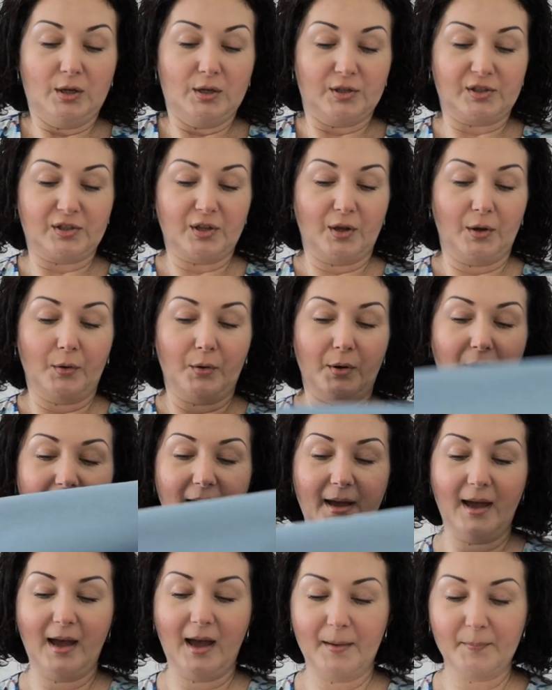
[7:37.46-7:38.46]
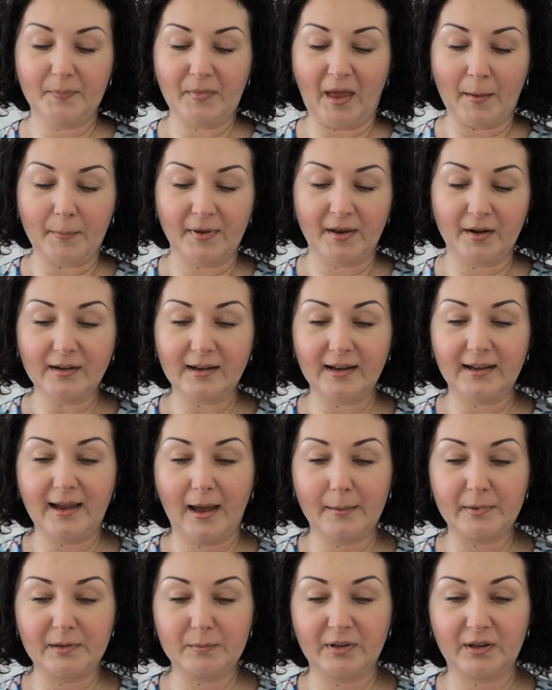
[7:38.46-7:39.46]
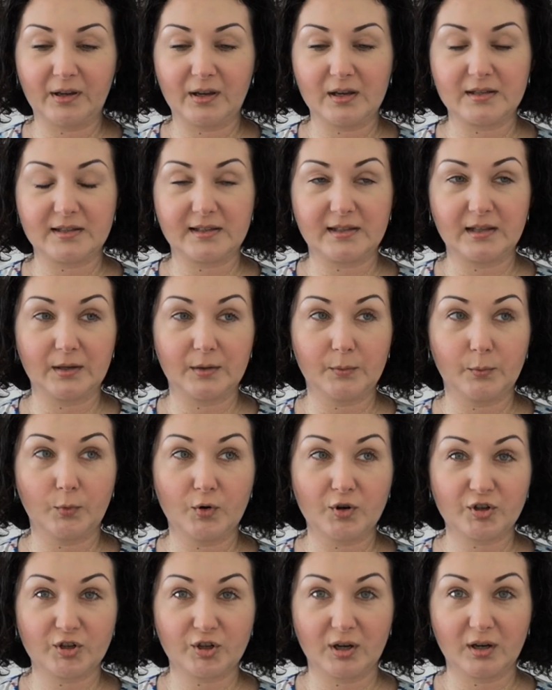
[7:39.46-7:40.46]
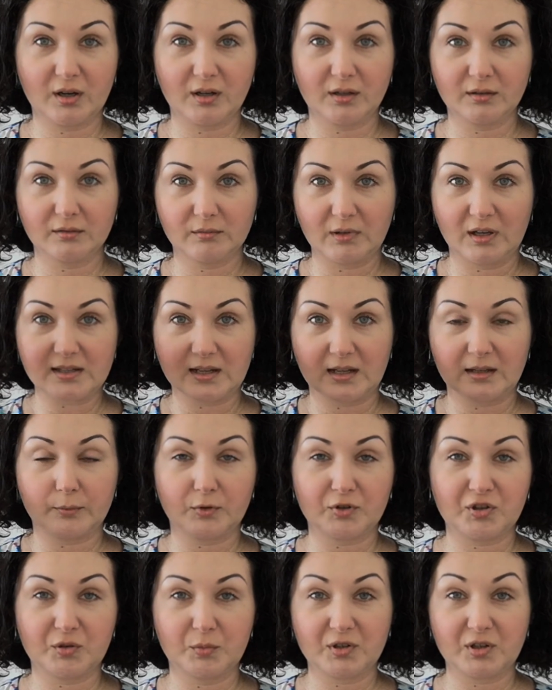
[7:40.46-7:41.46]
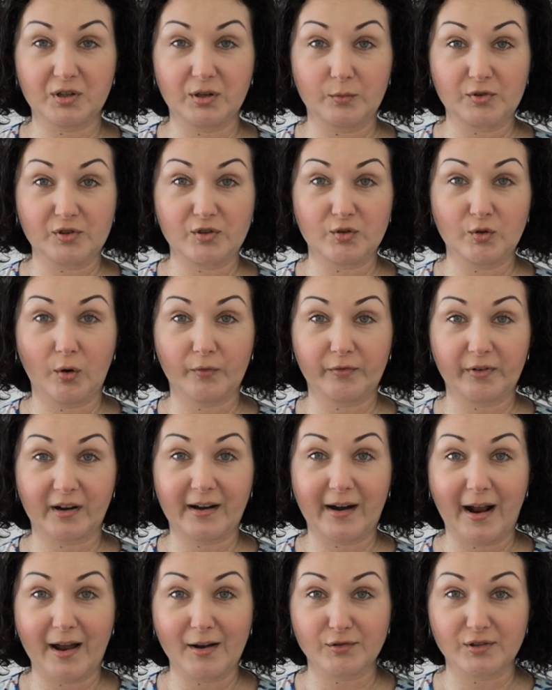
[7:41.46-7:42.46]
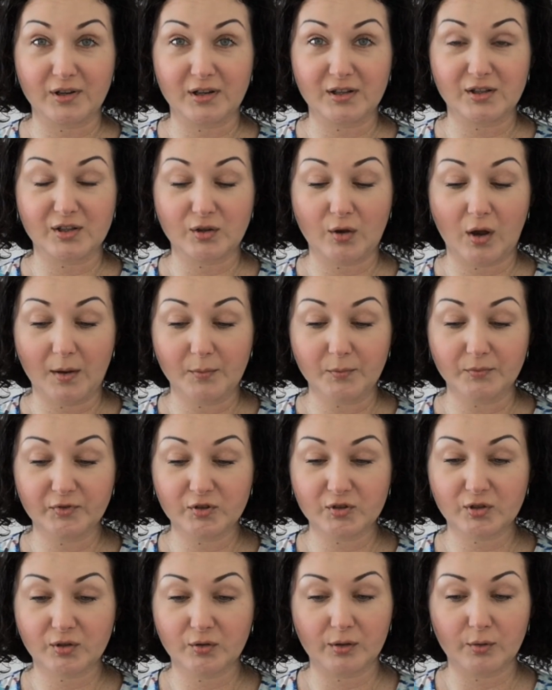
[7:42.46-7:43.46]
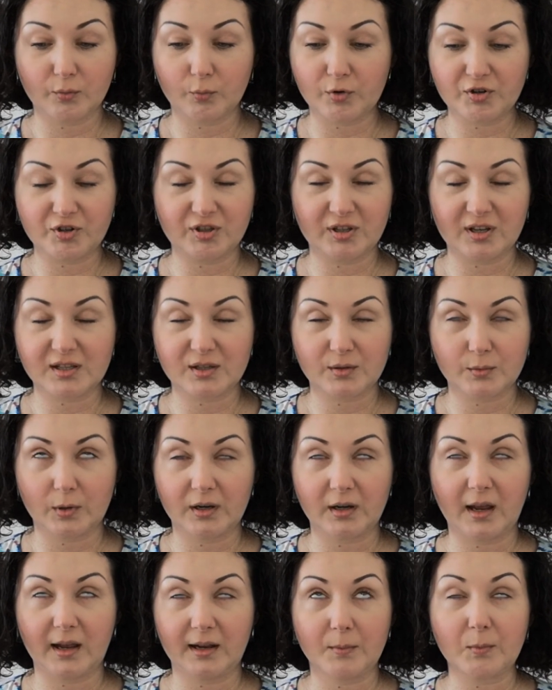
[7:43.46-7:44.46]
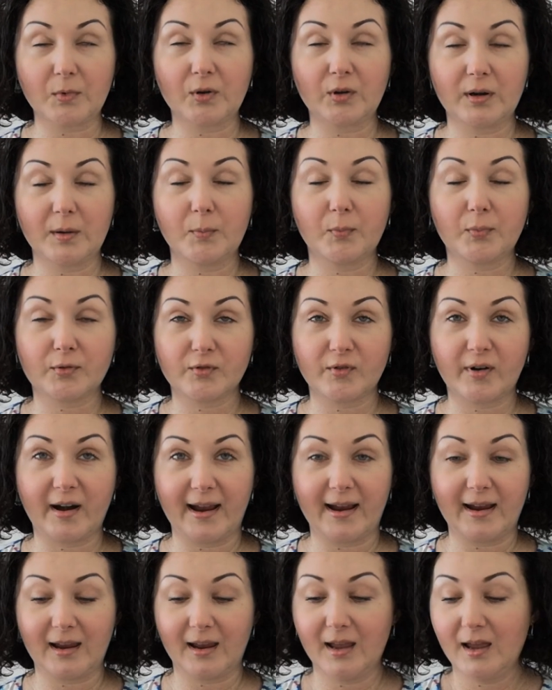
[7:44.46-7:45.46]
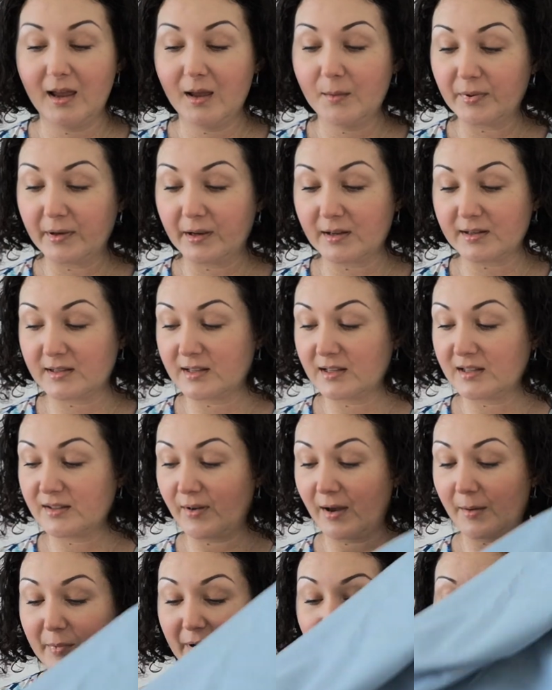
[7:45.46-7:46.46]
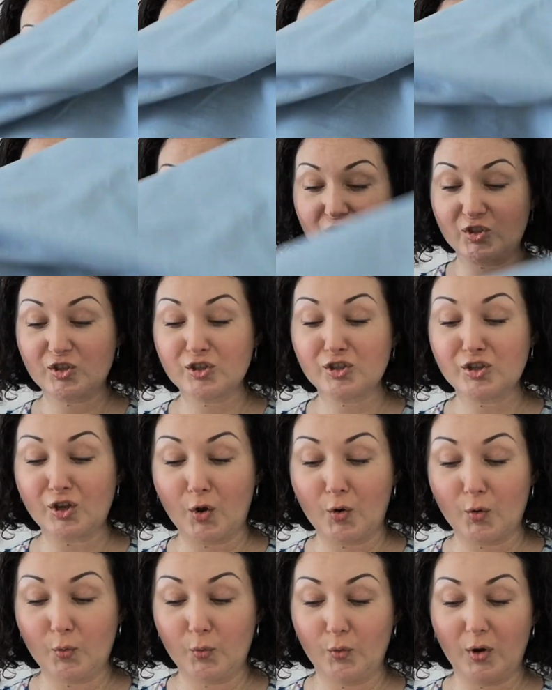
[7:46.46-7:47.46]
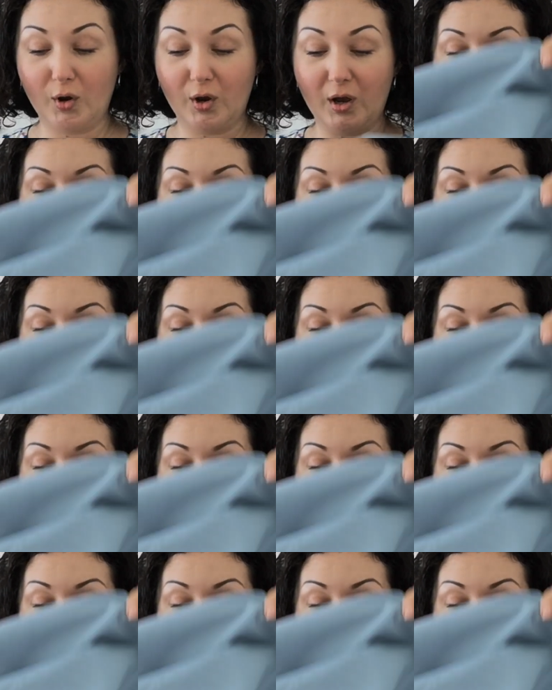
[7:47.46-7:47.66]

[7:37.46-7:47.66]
So apparently it happened because the washing inside the washing machine was too overcrowded. So I'm just gonna wash this one and I'm gonna pray, because this fabric is just so